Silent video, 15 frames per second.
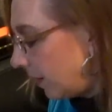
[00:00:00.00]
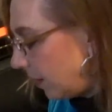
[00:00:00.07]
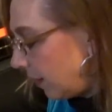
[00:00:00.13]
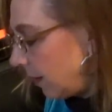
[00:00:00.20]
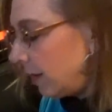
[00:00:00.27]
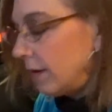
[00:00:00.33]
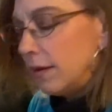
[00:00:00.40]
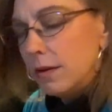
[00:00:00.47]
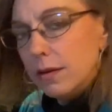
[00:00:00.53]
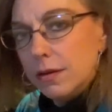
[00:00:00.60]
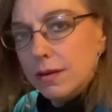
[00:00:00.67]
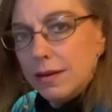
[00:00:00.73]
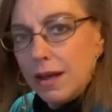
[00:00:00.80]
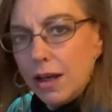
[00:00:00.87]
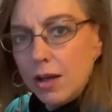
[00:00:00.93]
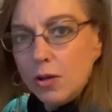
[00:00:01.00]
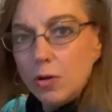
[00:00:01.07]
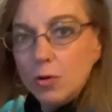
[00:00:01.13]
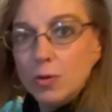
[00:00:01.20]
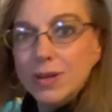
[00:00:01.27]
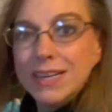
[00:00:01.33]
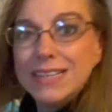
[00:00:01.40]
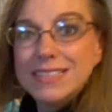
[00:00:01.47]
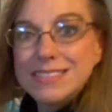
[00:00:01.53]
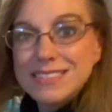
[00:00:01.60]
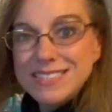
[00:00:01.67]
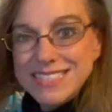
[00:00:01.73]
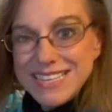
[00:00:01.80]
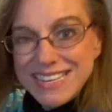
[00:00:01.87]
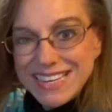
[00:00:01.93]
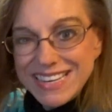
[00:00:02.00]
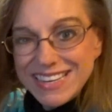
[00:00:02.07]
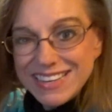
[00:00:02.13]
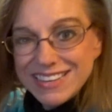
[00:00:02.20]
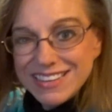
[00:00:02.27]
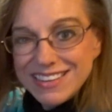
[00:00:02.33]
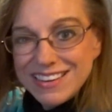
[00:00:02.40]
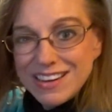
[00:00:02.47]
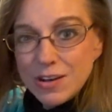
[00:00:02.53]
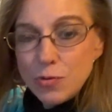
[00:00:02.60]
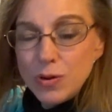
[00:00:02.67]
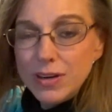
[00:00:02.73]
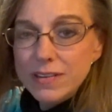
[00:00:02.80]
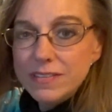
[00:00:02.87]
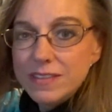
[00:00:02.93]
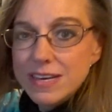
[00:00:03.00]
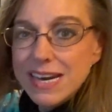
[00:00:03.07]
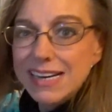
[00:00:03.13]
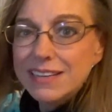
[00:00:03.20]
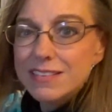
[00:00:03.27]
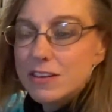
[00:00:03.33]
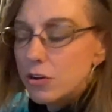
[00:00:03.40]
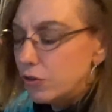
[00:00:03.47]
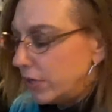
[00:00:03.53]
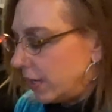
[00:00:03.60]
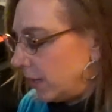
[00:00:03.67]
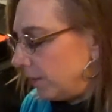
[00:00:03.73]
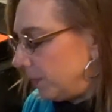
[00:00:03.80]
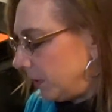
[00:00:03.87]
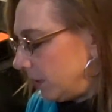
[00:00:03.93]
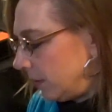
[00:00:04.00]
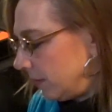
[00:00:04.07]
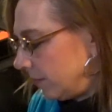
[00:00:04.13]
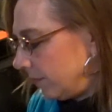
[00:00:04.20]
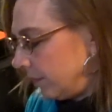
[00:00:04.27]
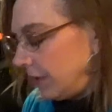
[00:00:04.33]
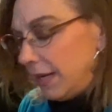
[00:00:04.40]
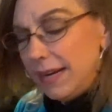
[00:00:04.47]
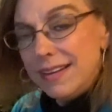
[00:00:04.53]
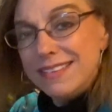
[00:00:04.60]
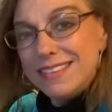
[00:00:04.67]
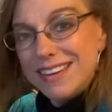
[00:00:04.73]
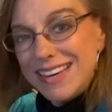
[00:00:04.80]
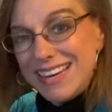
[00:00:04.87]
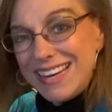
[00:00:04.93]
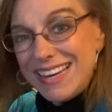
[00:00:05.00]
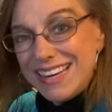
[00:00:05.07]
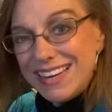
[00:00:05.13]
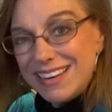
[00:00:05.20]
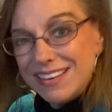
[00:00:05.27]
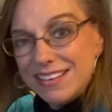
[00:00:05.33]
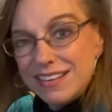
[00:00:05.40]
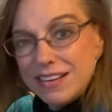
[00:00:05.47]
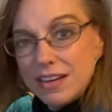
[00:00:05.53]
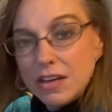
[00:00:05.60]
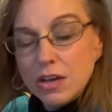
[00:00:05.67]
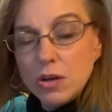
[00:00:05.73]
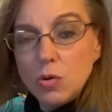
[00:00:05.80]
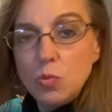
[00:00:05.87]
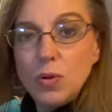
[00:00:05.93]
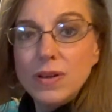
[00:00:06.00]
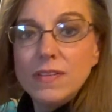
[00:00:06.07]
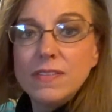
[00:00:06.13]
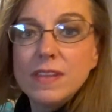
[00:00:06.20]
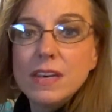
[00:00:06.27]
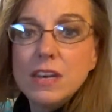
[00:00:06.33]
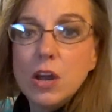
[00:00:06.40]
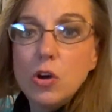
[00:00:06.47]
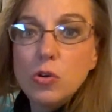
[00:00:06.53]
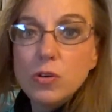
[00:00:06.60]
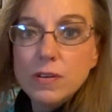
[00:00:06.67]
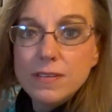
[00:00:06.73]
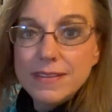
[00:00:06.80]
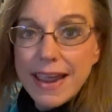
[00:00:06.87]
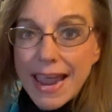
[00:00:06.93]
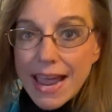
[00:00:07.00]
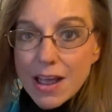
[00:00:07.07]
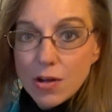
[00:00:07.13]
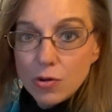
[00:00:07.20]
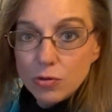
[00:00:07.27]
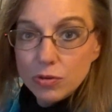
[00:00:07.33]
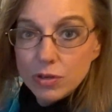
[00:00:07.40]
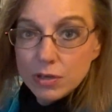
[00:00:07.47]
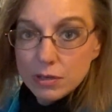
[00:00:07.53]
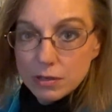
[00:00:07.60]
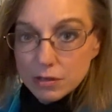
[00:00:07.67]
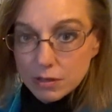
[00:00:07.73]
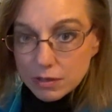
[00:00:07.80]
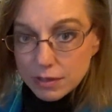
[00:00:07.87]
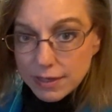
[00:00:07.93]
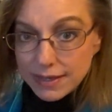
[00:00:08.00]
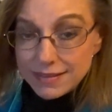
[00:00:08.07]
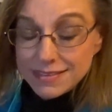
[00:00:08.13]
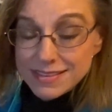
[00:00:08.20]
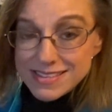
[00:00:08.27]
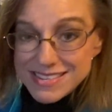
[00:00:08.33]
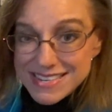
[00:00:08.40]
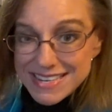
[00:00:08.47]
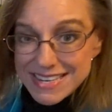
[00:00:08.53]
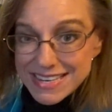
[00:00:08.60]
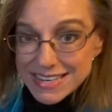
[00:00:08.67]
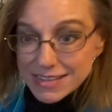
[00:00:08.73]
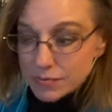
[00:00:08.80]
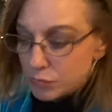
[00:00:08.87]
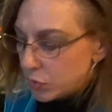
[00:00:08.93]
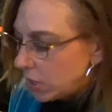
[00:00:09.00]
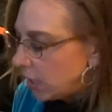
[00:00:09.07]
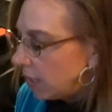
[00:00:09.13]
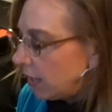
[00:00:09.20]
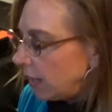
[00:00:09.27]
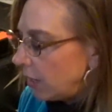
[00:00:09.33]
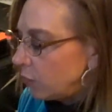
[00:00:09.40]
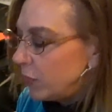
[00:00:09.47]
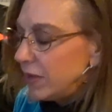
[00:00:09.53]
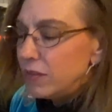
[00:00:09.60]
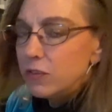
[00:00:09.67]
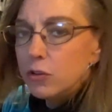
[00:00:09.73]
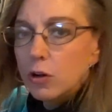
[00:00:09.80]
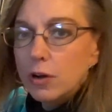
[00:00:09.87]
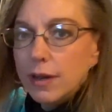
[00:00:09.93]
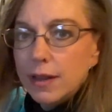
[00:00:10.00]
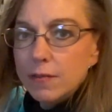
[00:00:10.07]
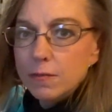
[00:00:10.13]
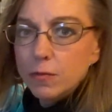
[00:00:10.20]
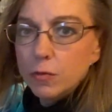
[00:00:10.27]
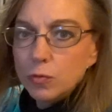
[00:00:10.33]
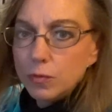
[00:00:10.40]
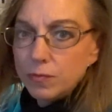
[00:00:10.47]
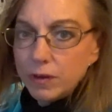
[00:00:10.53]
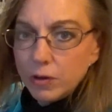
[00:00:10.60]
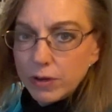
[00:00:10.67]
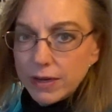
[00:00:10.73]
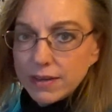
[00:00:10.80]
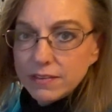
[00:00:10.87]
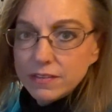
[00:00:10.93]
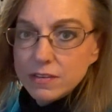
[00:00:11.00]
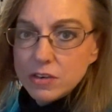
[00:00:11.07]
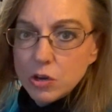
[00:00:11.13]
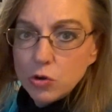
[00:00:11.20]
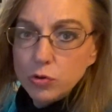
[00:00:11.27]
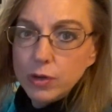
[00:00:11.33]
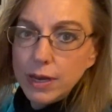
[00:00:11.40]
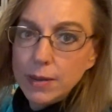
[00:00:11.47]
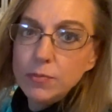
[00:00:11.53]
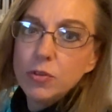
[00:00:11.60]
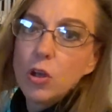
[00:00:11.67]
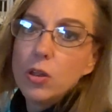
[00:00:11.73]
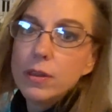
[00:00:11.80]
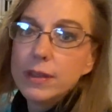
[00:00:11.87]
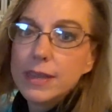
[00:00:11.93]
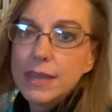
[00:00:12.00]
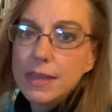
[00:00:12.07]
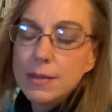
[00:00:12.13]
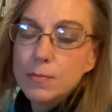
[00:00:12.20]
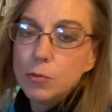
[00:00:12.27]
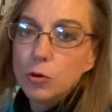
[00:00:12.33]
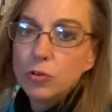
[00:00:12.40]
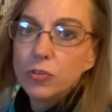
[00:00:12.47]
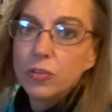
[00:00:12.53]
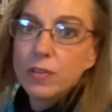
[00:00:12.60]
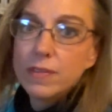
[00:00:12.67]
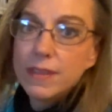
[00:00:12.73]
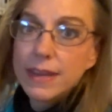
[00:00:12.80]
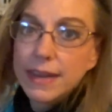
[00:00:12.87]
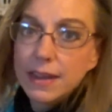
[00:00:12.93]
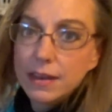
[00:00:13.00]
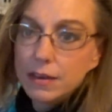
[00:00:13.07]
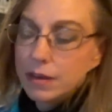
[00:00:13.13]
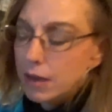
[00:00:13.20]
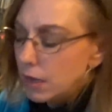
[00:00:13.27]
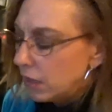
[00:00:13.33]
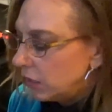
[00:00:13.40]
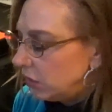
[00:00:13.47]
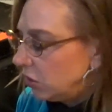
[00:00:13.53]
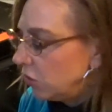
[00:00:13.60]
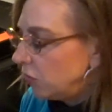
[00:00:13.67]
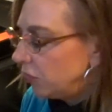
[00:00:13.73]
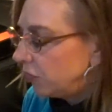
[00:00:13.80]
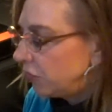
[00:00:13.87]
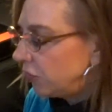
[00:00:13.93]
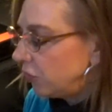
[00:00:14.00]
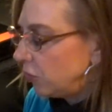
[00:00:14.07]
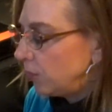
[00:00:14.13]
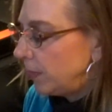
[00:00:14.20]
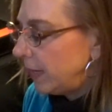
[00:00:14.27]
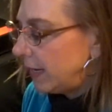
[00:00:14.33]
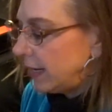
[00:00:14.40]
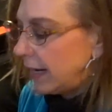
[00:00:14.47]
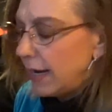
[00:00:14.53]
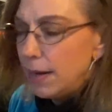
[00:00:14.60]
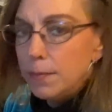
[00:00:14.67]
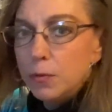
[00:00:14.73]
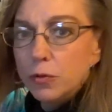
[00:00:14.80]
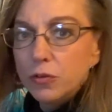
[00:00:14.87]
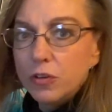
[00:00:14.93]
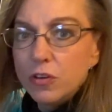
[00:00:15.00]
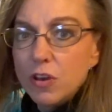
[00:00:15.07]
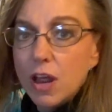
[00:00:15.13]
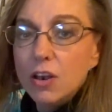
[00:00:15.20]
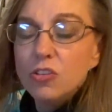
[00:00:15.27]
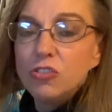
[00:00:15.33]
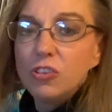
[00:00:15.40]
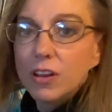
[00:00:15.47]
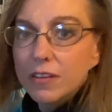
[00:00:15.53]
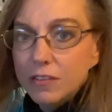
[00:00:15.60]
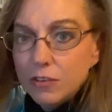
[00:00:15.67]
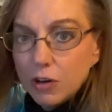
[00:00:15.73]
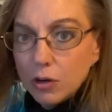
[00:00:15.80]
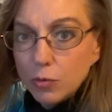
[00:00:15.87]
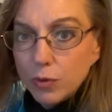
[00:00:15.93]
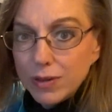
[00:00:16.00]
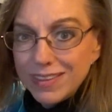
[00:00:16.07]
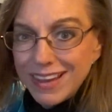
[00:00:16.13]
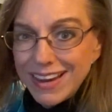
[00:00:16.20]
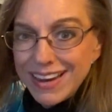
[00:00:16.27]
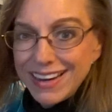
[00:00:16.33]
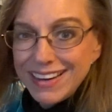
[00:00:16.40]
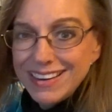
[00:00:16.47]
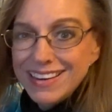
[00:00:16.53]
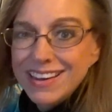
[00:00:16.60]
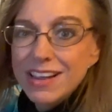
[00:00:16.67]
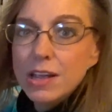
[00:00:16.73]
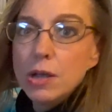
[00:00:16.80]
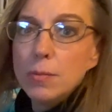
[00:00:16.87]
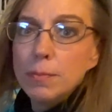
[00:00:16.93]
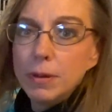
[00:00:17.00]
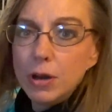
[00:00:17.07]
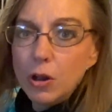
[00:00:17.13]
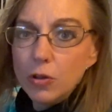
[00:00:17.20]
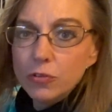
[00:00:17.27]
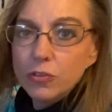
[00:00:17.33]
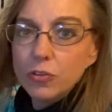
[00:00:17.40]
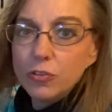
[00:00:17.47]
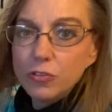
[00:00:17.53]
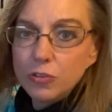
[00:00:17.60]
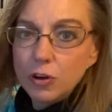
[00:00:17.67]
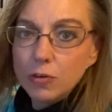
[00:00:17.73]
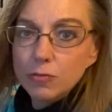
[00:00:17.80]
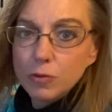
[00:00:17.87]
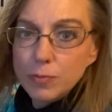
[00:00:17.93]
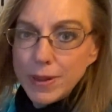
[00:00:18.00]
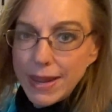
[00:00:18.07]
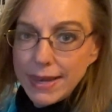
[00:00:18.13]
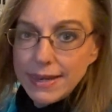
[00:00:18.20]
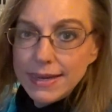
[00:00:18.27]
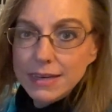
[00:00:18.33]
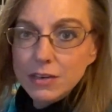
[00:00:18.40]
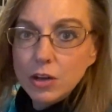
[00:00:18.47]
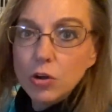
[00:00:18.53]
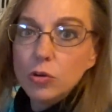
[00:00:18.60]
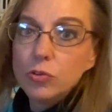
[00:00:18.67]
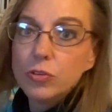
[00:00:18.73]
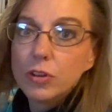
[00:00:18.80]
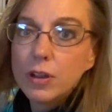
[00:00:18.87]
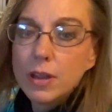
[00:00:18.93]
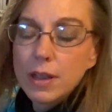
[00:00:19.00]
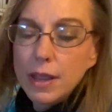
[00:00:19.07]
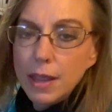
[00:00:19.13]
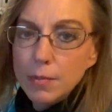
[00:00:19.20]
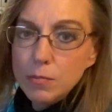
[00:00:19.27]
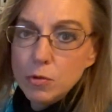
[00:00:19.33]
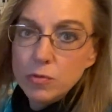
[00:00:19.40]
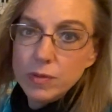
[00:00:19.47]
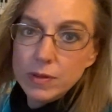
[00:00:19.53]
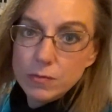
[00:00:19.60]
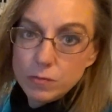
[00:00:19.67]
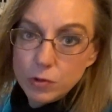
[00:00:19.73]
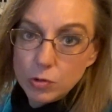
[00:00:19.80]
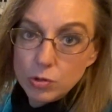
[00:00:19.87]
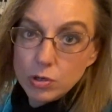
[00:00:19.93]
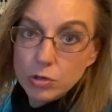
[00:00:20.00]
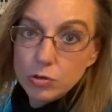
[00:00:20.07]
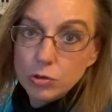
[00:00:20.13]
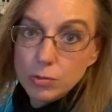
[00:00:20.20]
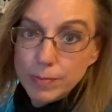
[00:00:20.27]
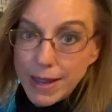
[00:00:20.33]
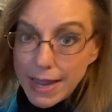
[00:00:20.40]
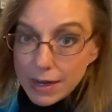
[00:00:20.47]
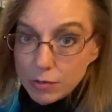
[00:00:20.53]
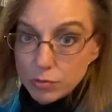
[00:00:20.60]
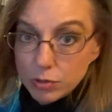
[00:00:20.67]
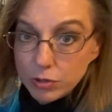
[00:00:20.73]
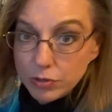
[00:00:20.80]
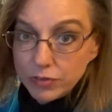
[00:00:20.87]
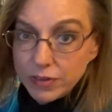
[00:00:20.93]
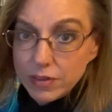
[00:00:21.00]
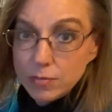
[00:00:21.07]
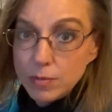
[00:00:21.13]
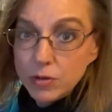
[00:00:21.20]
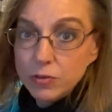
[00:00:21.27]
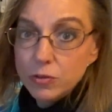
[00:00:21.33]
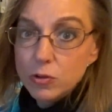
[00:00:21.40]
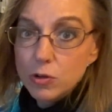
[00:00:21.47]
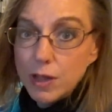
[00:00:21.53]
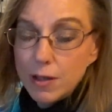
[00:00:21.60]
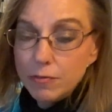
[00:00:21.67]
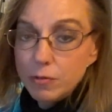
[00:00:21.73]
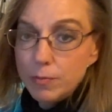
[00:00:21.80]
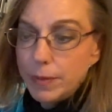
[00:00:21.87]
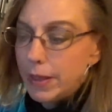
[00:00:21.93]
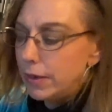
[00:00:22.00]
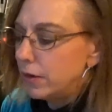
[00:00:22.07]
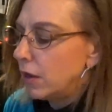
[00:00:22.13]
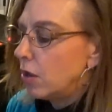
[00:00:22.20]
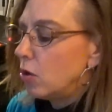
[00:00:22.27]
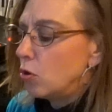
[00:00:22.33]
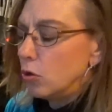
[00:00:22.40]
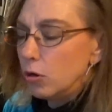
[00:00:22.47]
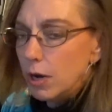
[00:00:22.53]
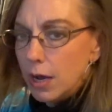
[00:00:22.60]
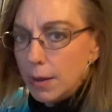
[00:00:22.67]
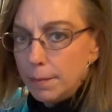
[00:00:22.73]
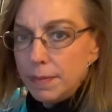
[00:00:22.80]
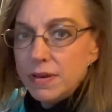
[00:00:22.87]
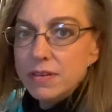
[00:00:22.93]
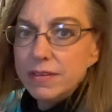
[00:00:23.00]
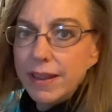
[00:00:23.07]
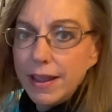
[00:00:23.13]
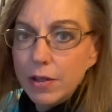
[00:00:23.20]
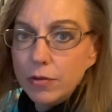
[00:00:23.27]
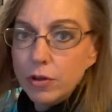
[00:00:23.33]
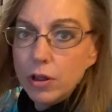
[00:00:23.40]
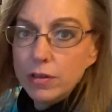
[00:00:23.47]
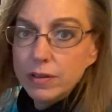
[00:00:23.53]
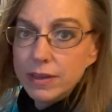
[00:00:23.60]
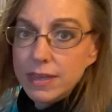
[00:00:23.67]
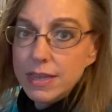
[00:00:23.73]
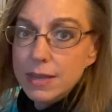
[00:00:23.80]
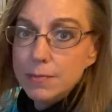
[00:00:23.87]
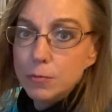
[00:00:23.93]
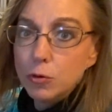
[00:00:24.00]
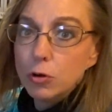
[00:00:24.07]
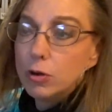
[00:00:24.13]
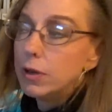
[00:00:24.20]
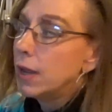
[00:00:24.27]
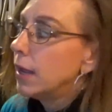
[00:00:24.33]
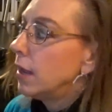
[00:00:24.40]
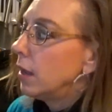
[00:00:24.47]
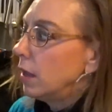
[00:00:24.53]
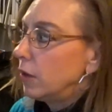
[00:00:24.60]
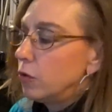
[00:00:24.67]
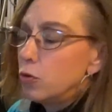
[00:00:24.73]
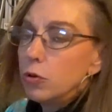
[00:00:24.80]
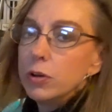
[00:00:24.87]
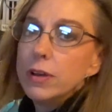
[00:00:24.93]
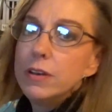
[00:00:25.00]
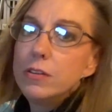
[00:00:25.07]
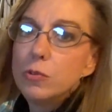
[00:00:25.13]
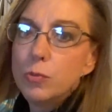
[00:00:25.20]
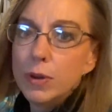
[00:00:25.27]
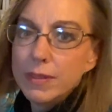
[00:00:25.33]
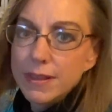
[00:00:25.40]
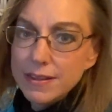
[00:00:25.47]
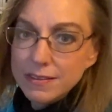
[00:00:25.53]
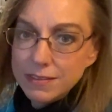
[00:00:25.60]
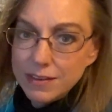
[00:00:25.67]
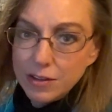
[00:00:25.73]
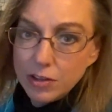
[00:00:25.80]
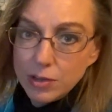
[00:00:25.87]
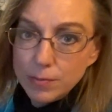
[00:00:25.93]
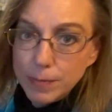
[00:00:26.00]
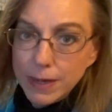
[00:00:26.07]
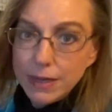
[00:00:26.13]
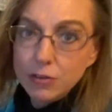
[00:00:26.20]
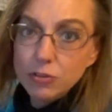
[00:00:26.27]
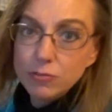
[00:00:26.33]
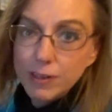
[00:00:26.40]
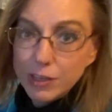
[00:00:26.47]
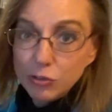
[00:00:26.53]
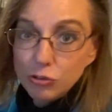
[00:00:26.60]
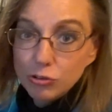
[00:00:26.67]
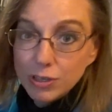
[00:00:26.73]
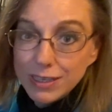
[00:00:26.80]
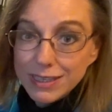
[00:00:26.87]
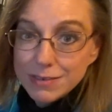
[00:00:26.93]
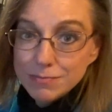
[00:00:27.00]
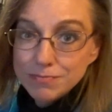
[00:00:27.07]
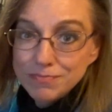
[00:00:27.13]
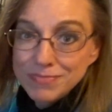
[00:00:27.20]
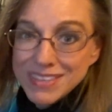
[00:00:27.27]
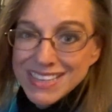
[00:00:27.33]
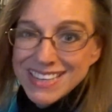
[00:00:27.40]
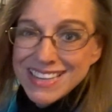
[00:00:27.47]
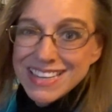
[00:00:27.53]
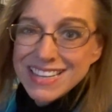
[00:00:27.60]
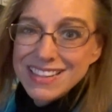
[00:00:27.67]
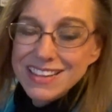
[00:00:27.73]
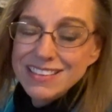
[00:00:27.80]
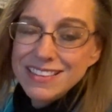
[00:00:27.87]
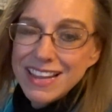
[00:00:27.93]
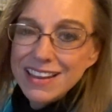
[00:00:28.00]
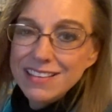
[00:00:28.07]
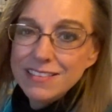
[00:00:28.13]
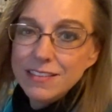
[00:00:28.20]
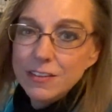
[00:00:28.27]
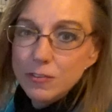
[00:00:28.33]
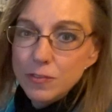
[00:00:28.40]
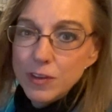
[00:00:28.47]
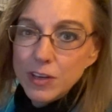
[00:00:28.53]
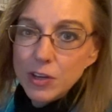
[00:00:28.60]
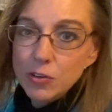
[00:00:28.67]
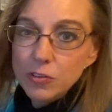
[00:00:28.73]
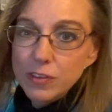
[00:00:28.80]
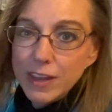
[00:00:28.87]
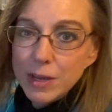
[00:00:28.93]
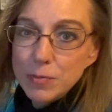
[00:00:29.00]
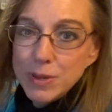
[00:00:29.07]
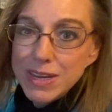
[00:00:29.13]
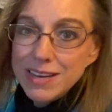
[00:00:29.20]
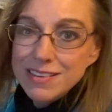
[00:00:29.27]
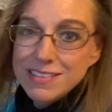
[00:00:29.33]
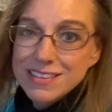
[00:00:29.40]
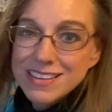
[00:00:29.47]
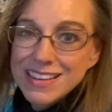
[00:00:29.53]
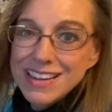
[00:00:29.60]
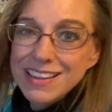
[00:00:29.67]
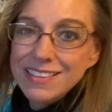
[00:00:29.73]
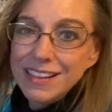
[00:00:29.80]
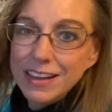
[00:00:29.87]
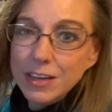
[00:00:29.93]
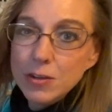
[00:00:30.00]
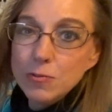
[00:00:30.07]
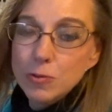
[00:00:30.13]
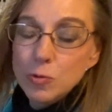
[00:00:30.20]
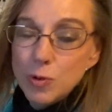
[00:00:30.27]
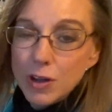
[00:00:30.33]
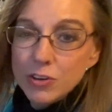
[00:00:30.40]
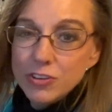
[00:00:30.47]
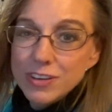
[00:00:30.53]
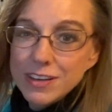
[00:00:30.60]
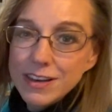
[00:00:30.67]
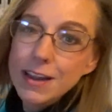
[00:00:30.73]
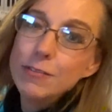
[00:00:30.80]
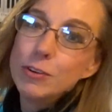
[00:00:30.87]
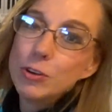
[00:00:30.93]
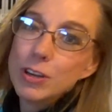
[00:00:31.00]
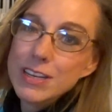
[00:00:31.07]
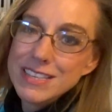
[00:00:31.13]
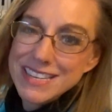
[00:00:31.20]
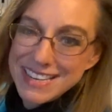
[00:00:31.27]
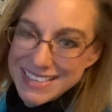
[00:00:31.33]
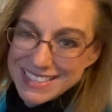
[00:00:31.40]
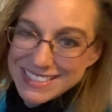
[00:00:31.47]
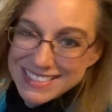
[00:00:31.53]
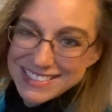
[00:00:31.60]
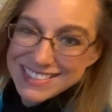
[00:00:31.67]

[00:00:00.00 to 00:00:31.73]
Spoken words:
Oh, it's D. What is the next note up? It's E. What's the note down? It's D. And we start at various note names on the keyboard so that they get used to being able to not just start with A, but also start from any note and moving forward or backwards in the musical alphabet, or up and down on the keyboard according to what they see on the page eventually. This ends this video segment. Thank you for watching and have a great day.